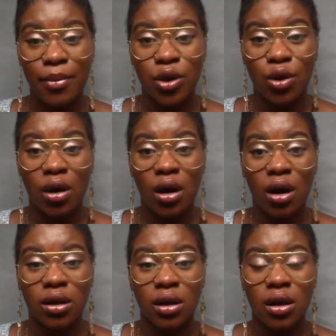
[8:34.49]
you
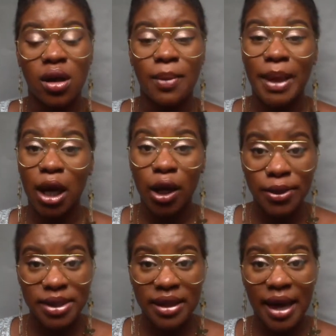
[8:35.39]
can't be
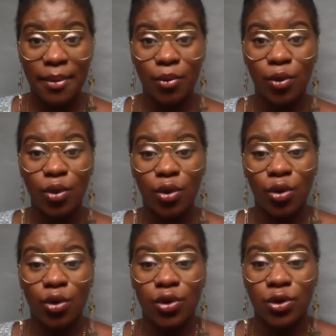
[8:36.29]
close to them,
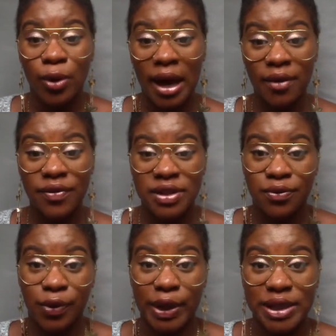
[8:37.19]
all you have is a
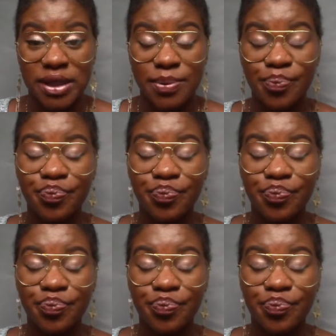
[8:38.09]
voice.